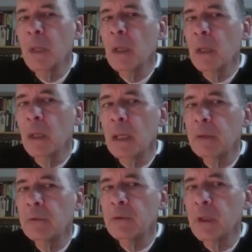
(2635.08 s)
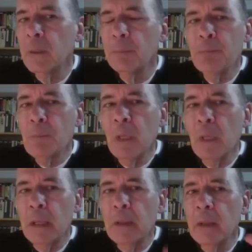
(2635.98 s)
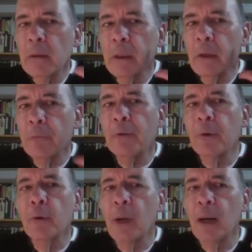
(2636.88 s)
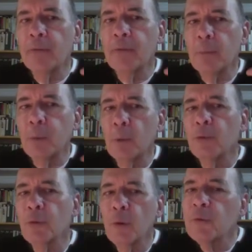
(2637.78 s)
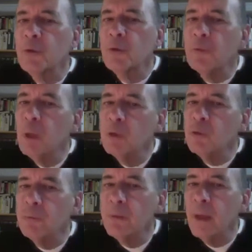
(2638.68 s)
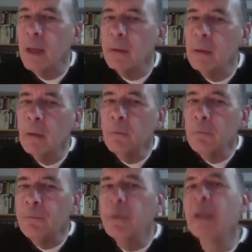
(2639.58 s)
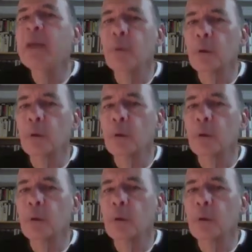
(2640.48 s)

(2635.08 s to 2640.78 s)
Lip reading: And I like a photograph that preserves as much of that flavor